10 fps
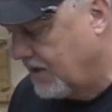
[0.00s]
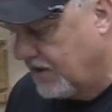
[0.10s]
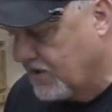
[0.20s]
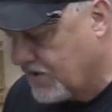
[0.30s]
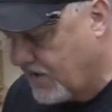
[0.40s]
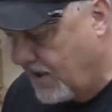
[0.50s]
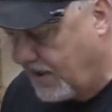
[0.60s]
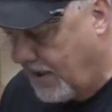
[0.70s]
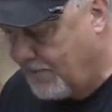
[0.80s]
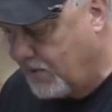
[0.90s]
looks like
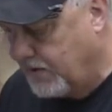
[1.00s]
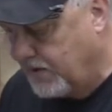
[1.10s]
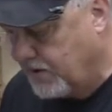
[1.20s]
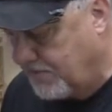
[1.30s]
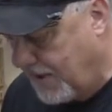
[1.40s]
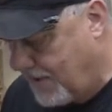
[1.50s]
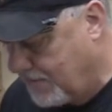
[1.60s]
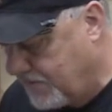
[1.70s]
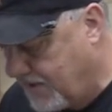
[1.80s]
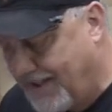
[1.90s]
I'm only going to be
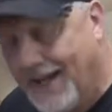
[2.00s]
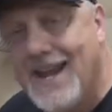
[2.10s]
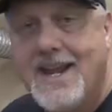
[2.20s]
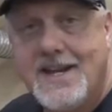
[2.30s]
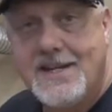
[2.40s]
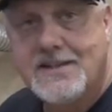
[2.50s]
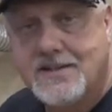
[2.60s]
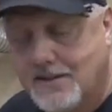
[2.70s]
able to get 8.